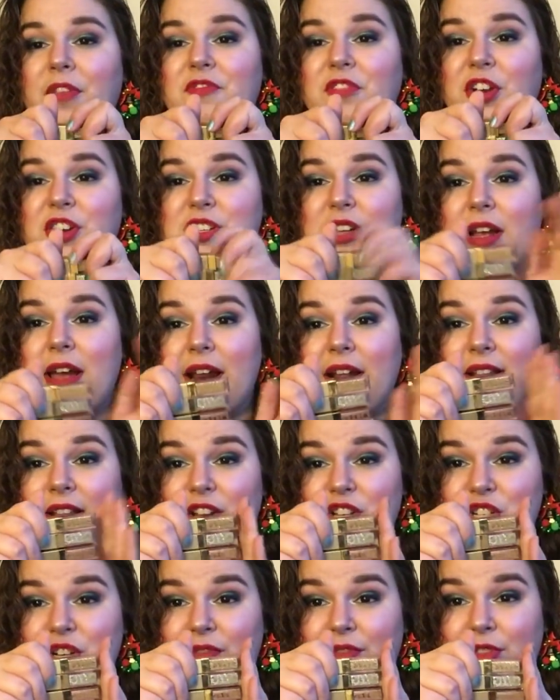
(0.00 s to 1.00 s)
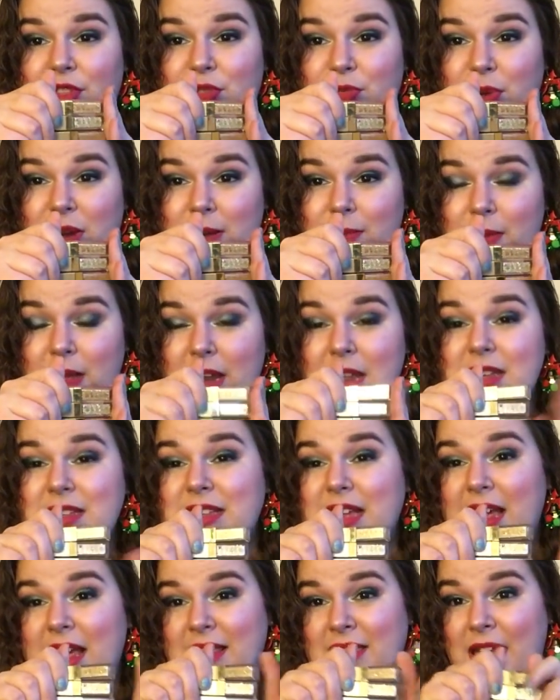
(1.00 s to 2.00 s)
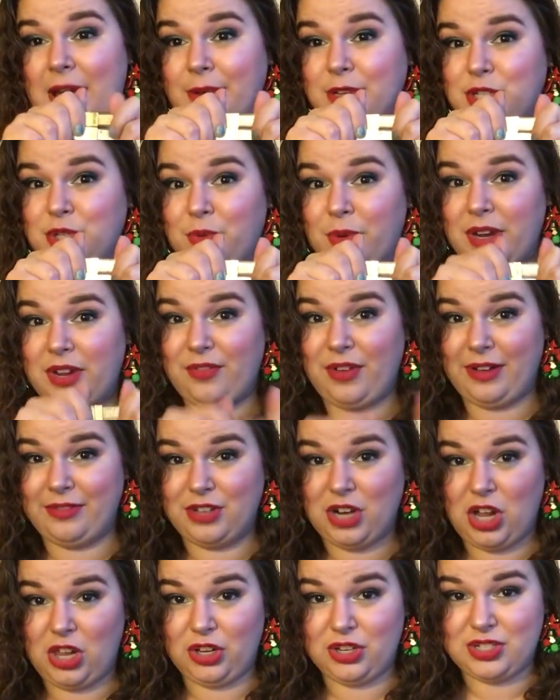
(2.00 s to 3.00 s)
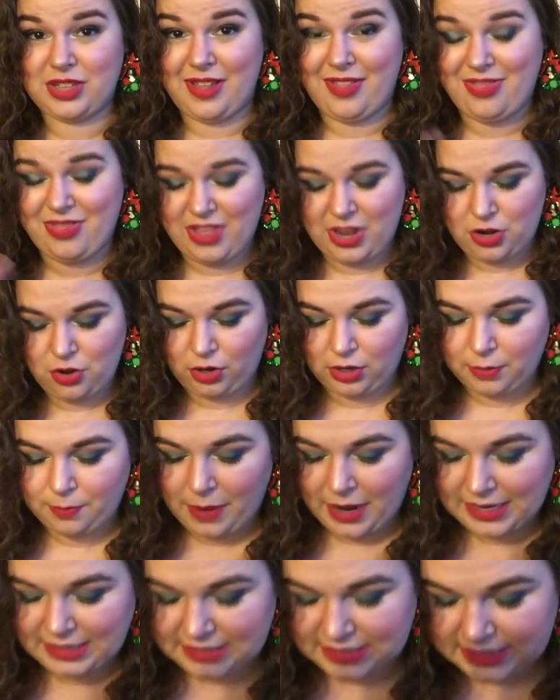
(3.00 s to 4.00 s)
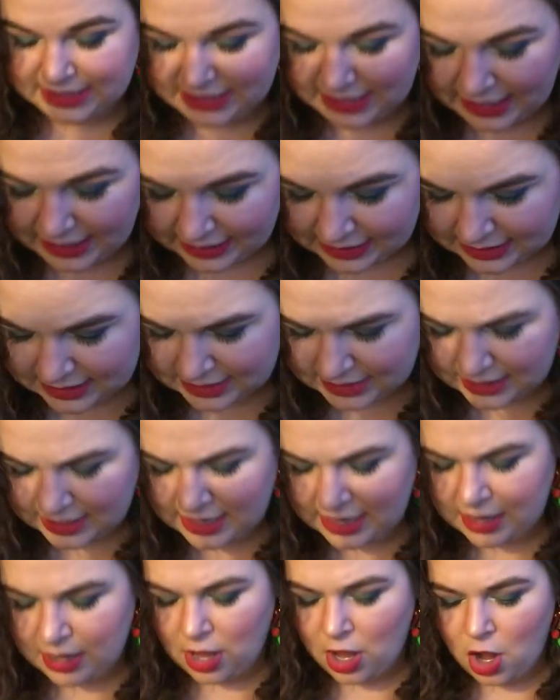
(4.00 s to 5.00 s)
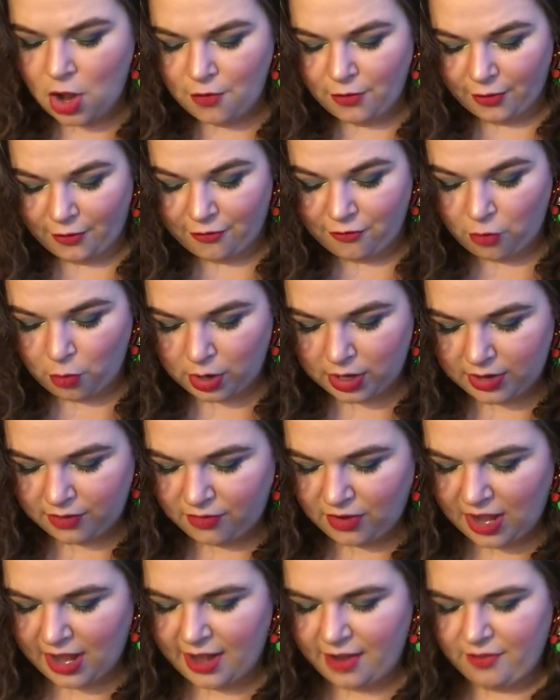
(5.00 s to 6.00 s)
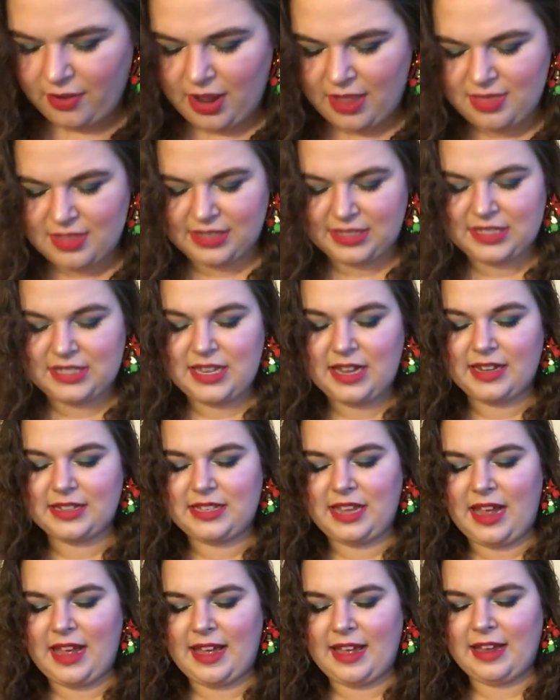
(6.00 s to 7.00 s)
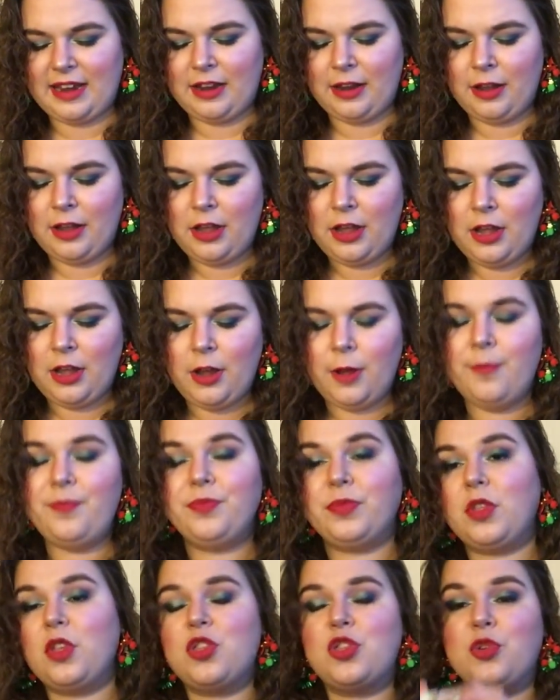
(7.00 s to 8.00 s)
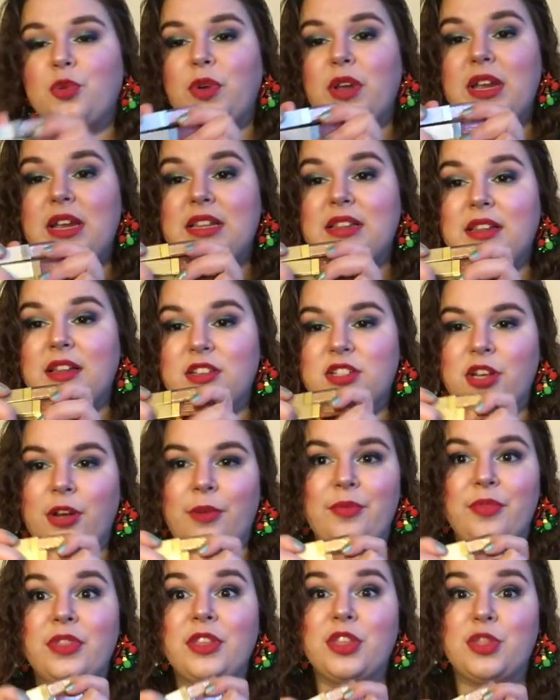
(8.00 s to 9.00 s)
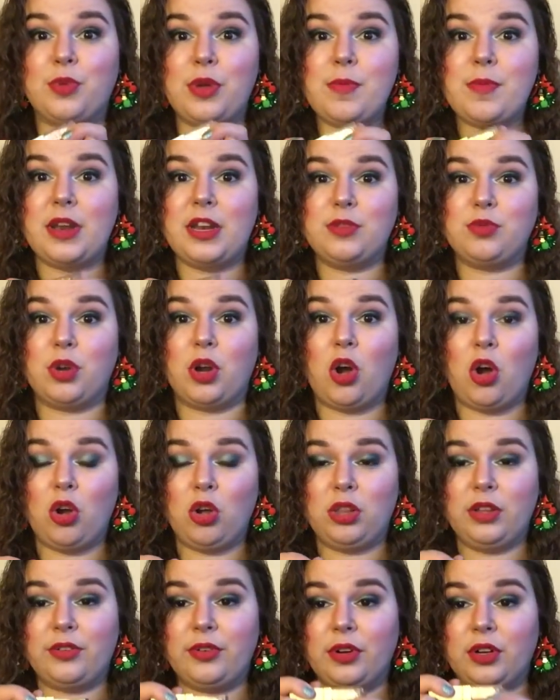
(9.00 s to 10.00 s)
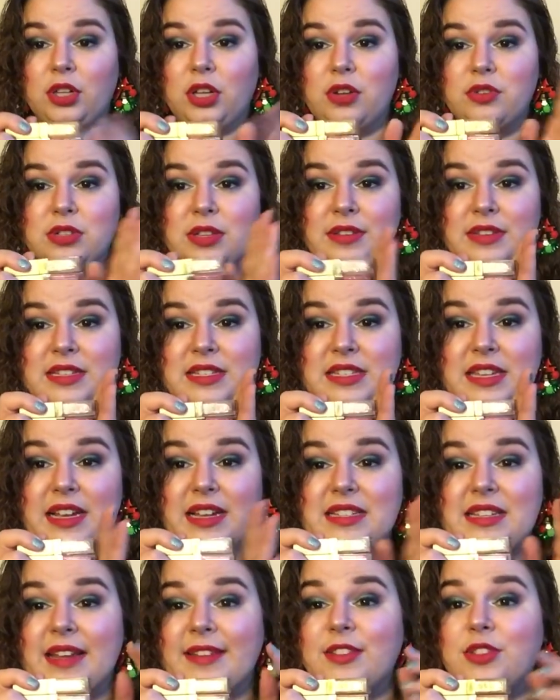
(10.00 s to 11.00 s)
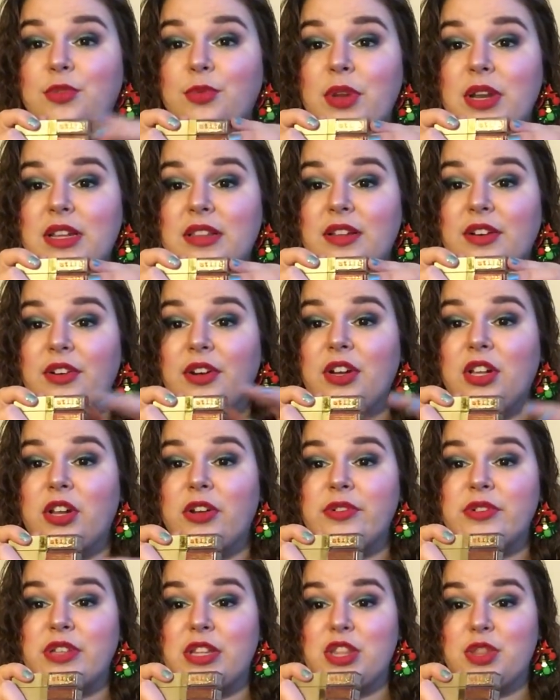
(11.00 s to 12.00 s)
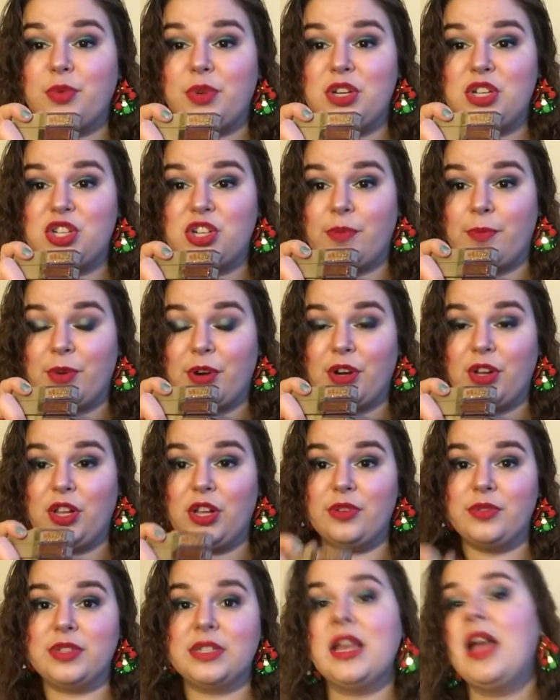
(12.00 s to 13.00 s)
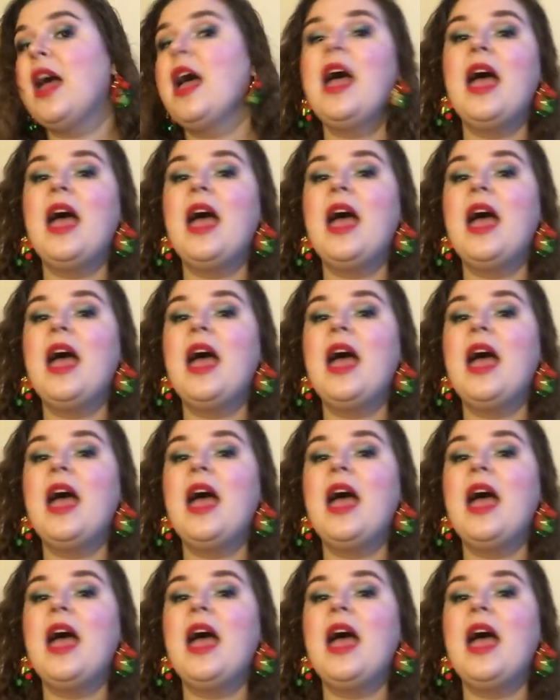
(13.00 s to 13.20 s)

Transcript: First I got a collection of 3 minis, and that was $25, and then you could buy 6 for $45, and the 6 had 3, so the 3 minis were all glitter and glows, and the 6 had 3 glitter and glows and 3 shimmer and glows.